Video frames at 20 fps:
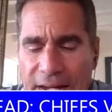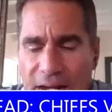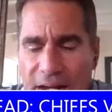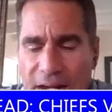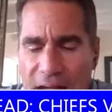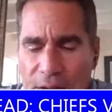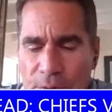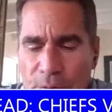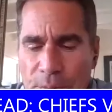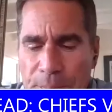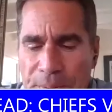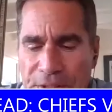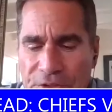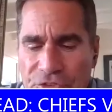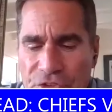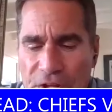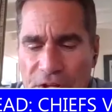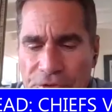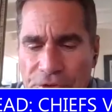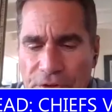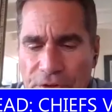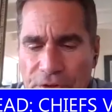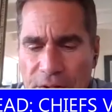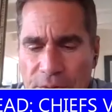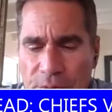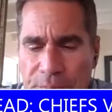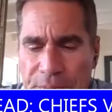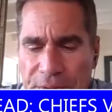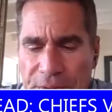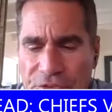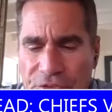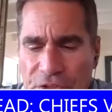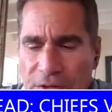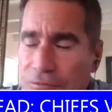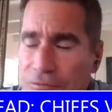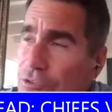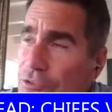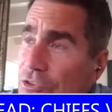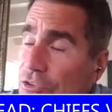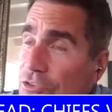I would pick San
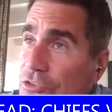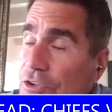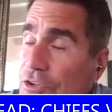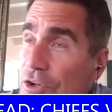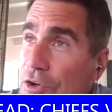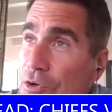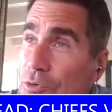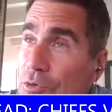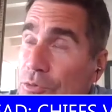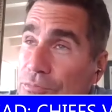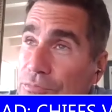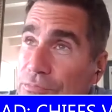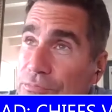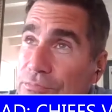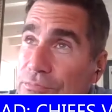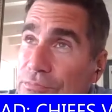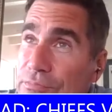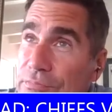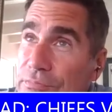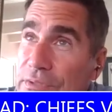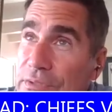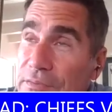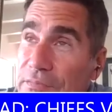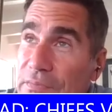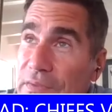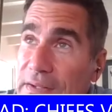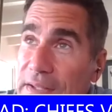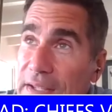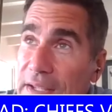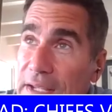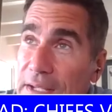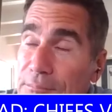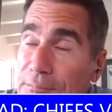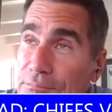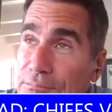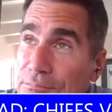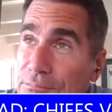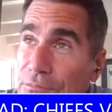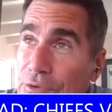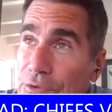Francisco in that
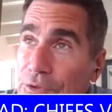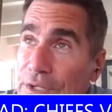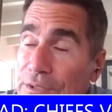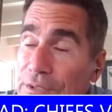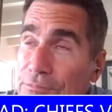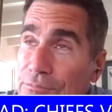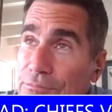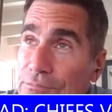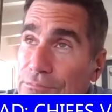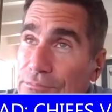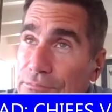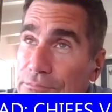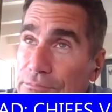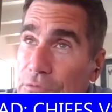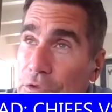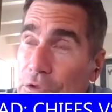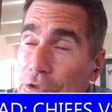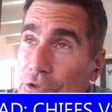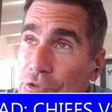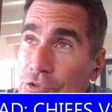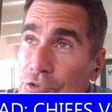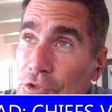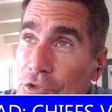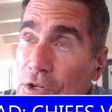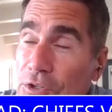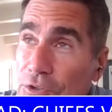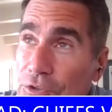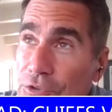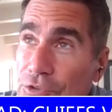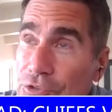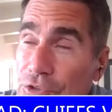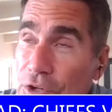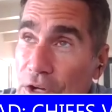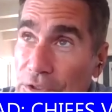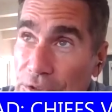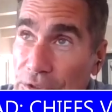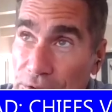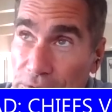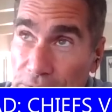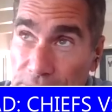game. They're getting stronger and
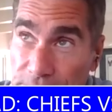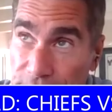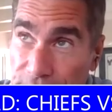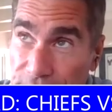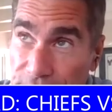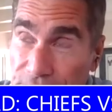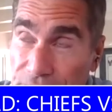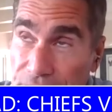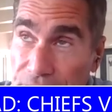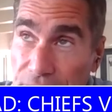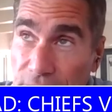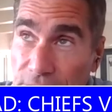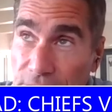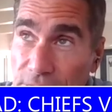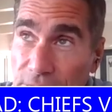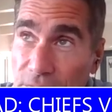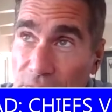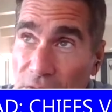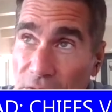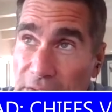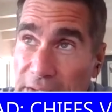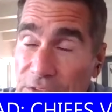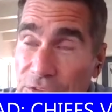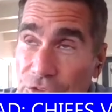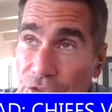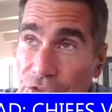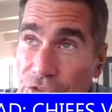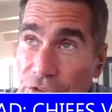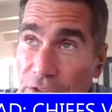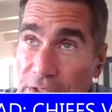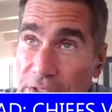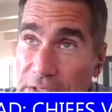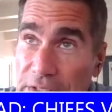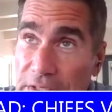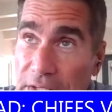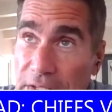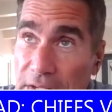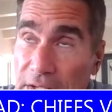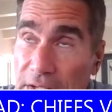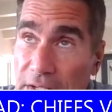stronger. Kansas
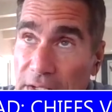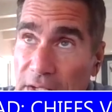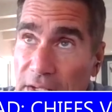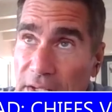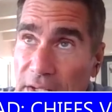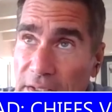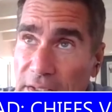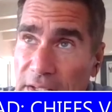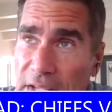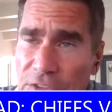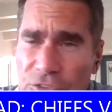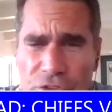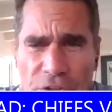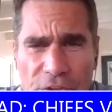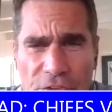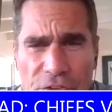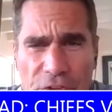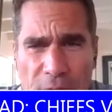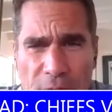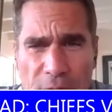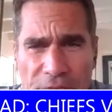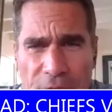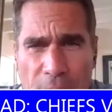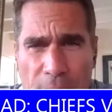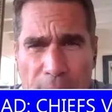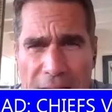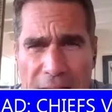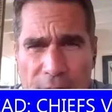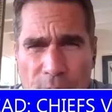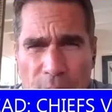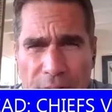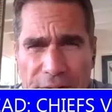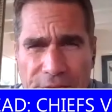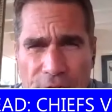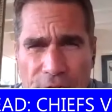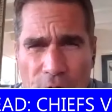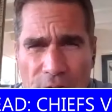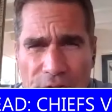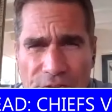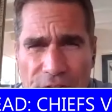City's coming off a bye
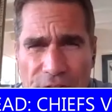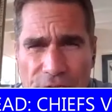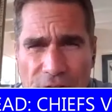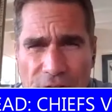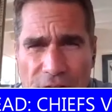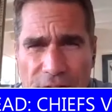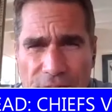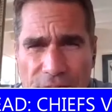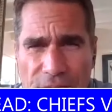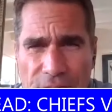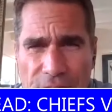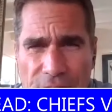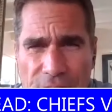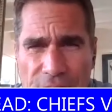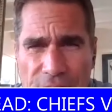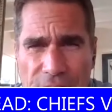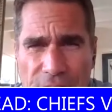week, though, I think, right?